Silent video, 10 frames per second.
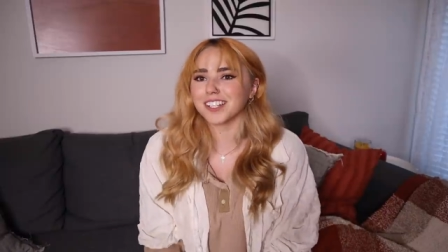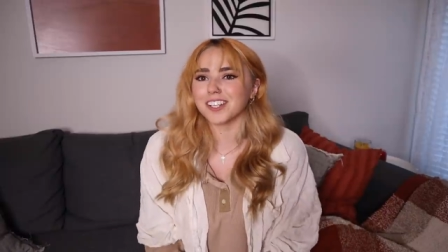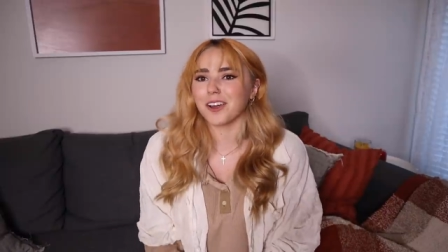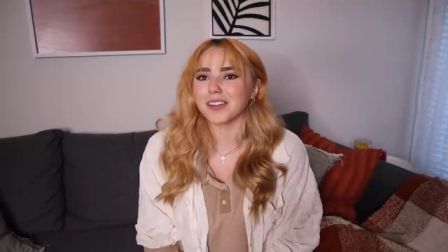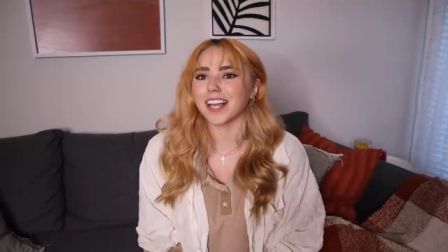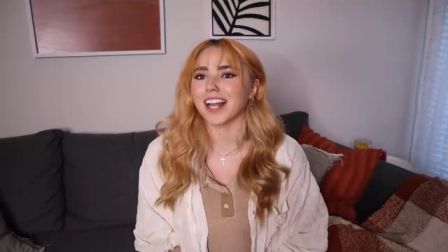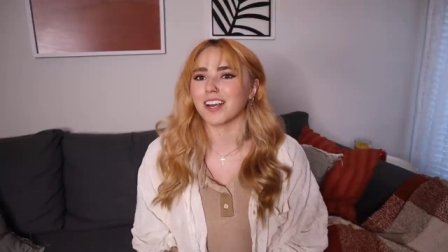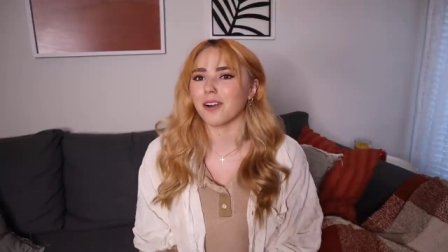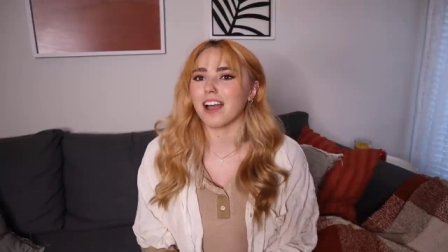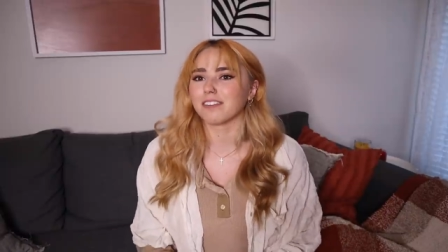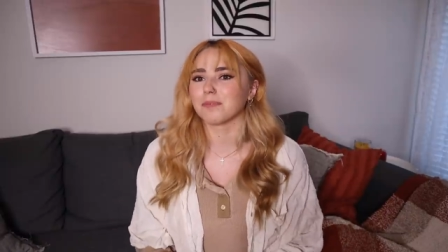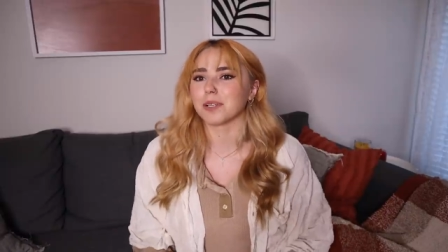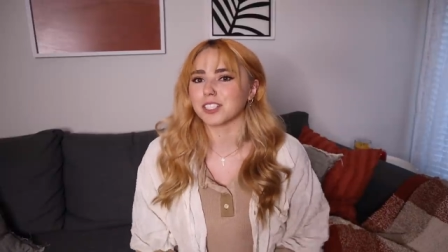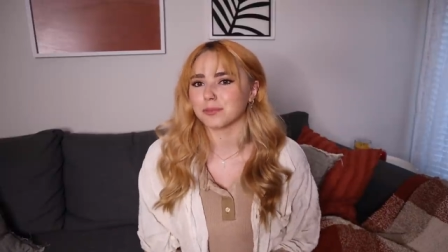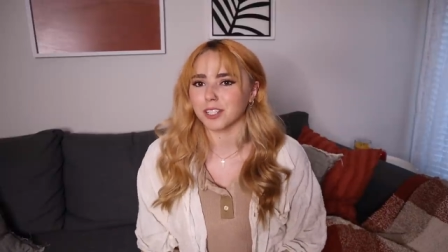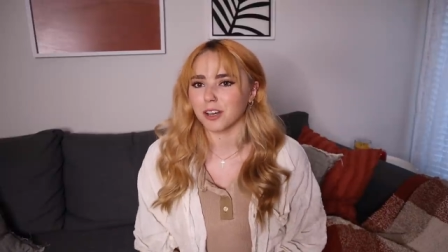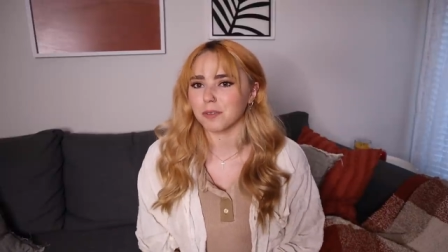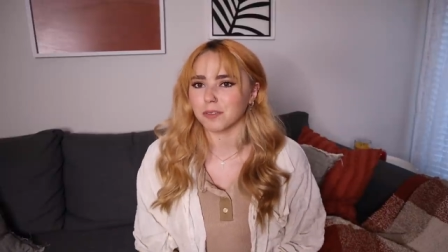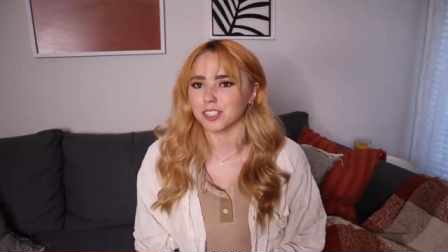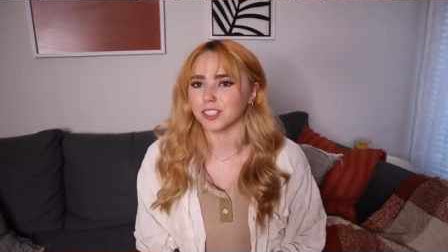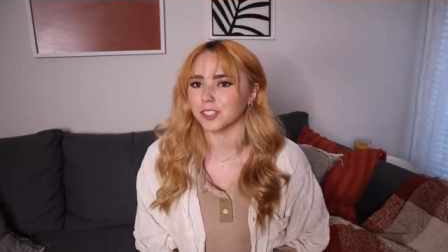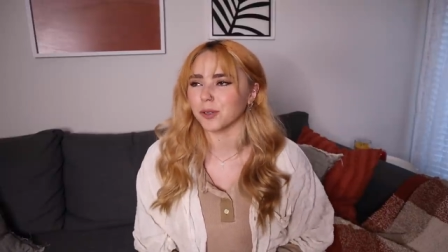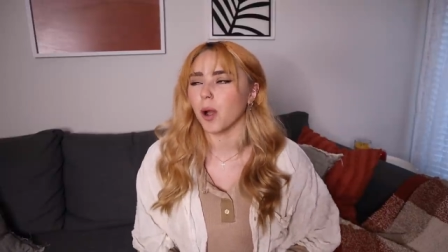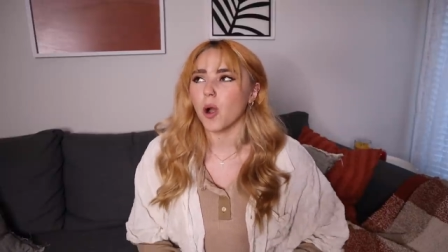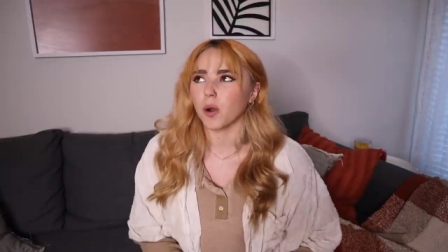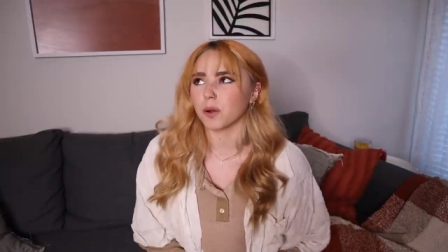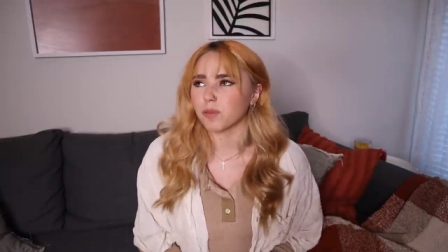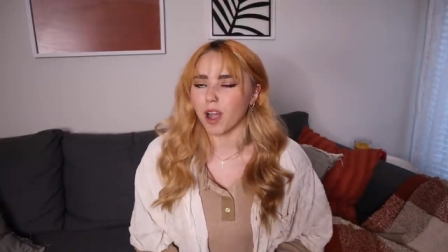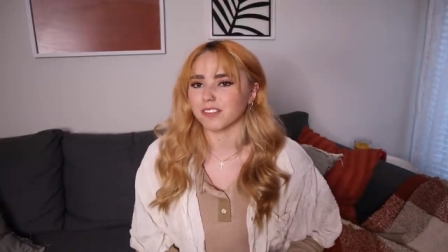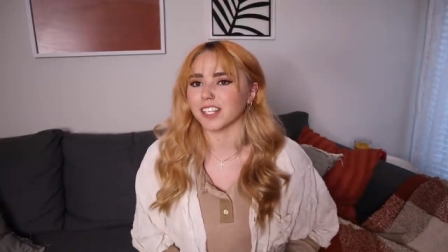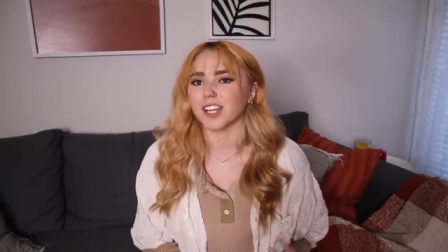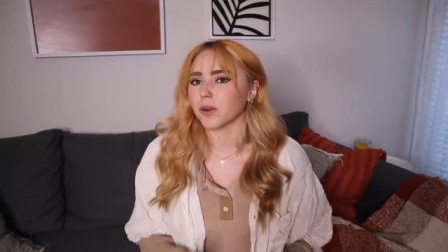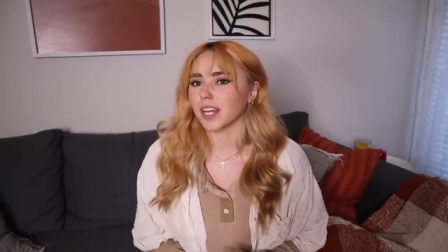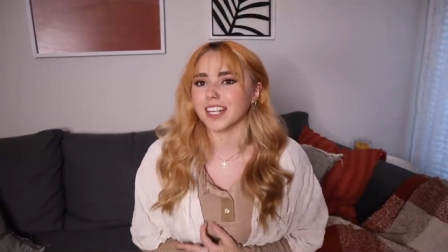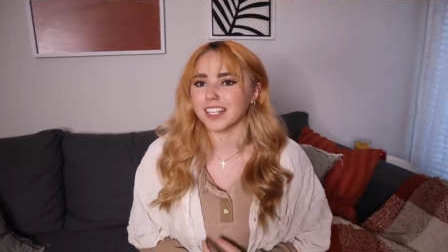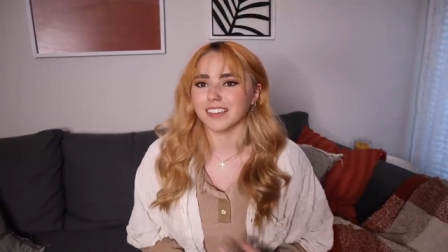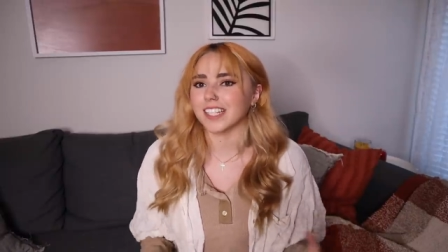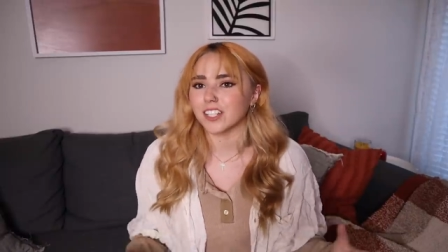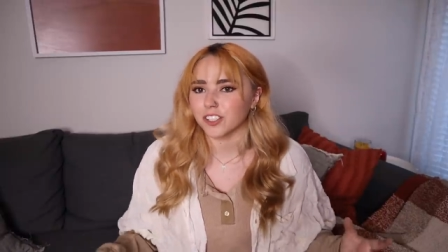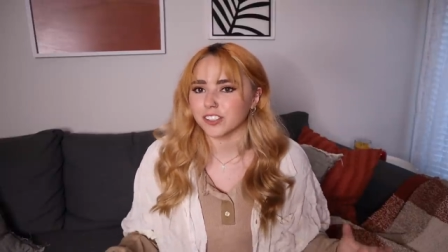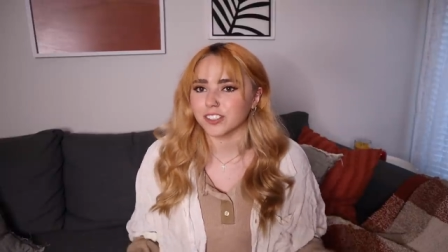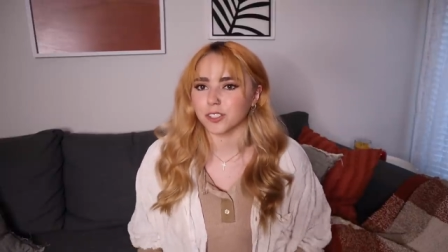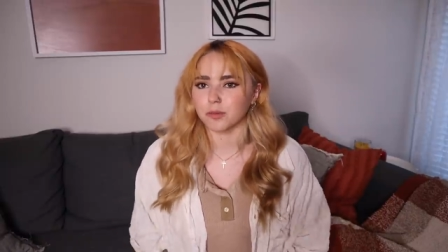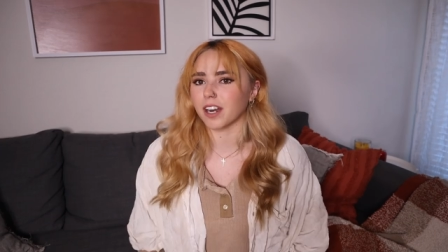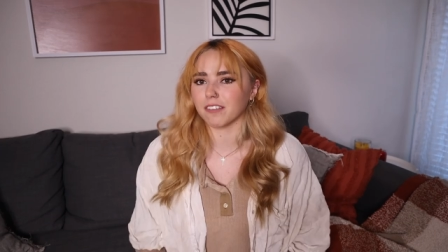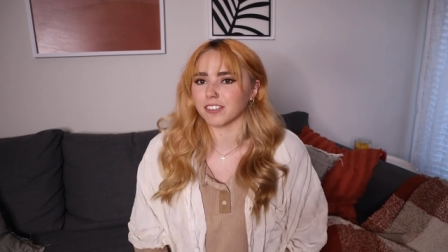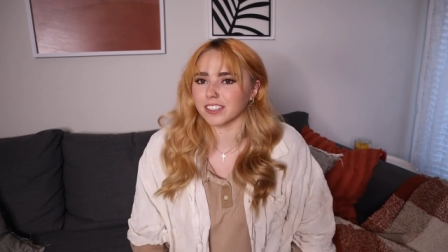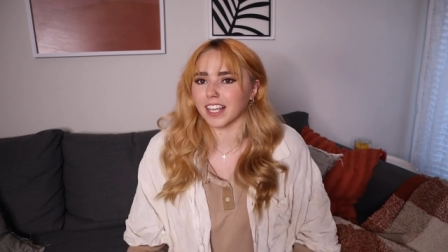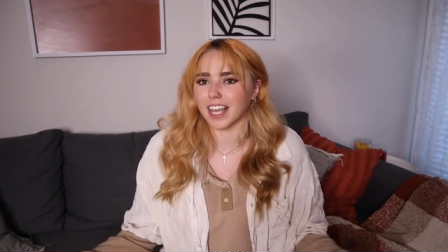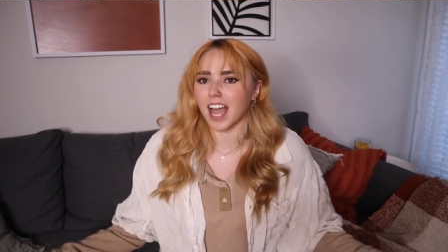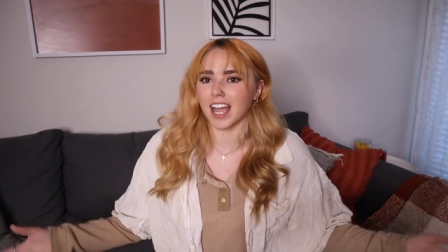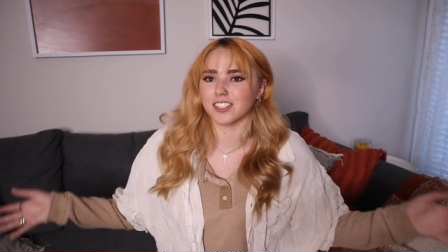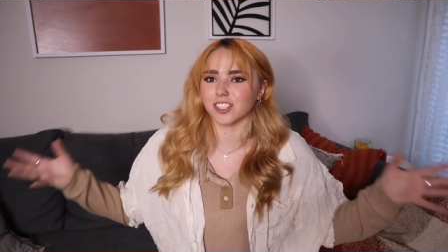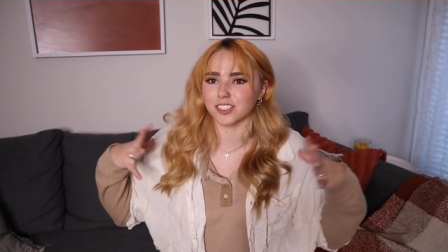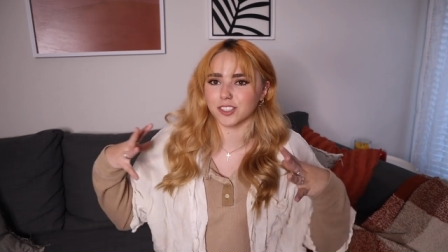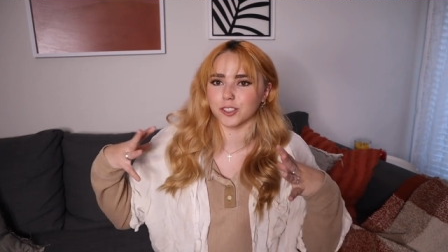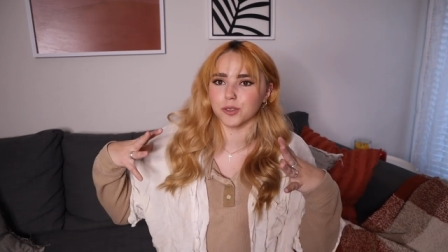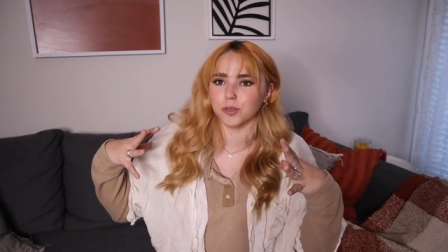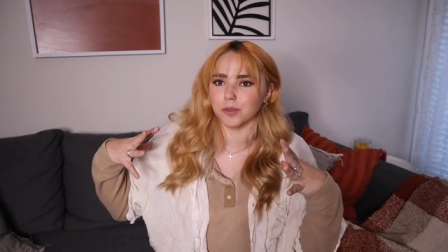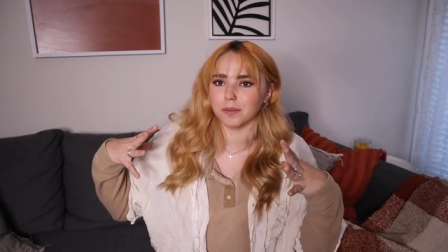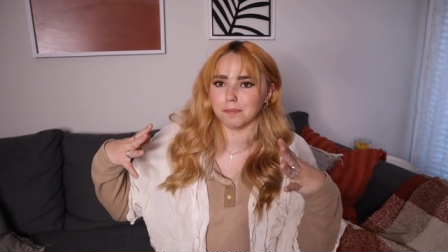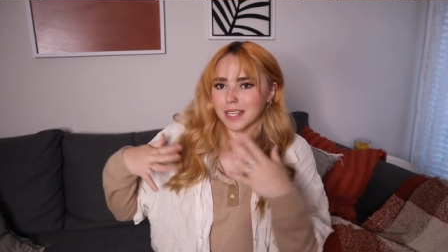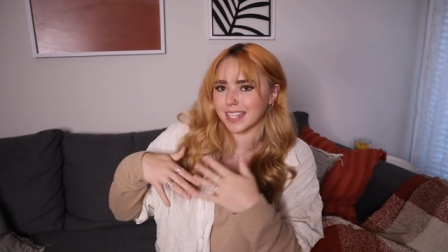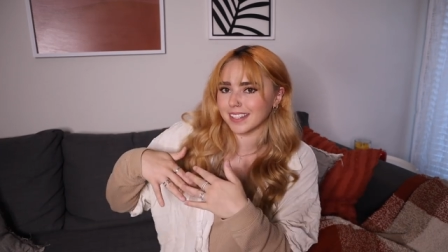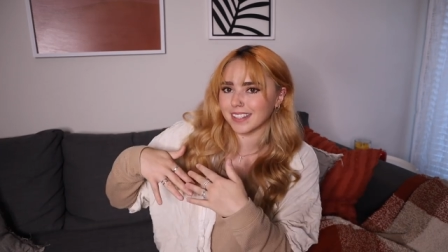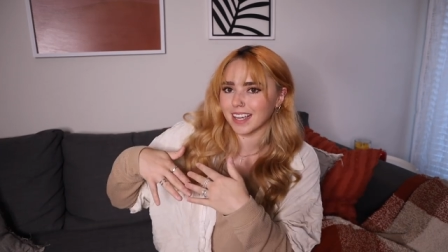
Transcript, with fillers: you know, like I don't have a bishop telling me what to do or prophet or any leaders or whatever. Like I just do me.